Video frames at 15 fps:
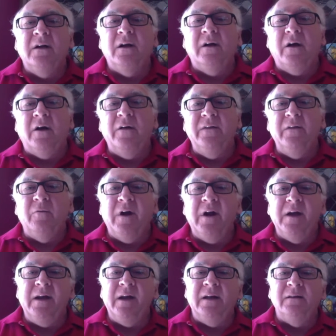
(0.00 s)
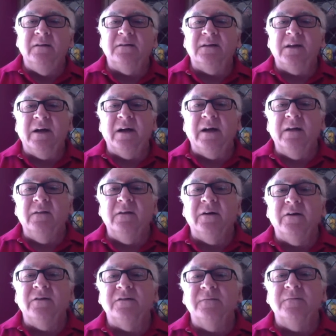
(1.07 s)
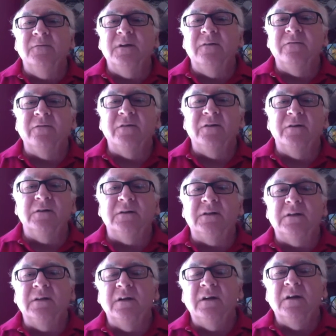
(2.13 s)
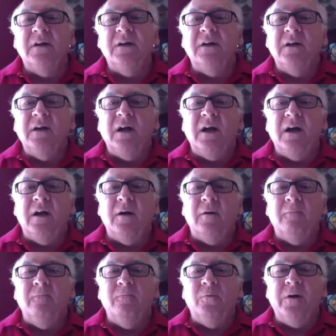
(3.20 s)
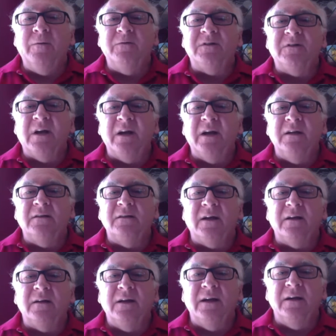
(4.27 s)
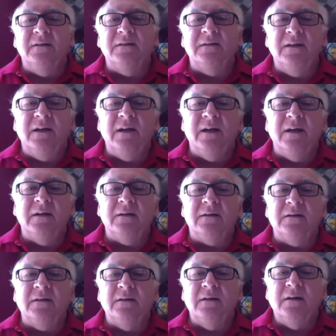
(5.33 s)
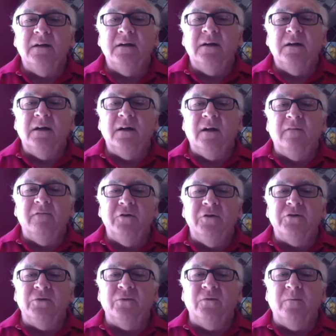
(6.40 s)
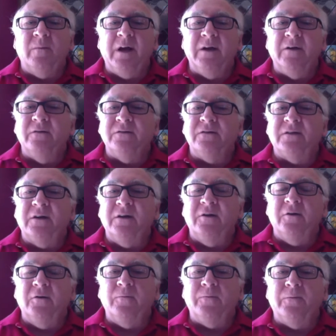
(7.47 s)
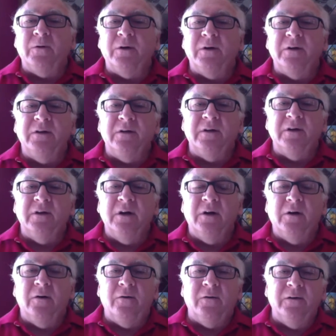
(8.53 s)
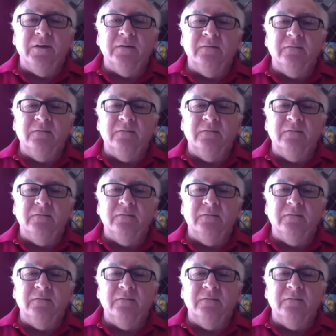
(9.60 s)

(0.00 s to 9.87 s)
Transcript: On the right hand side, there are some different websites like NiceNet, a virtual microscope where you can go and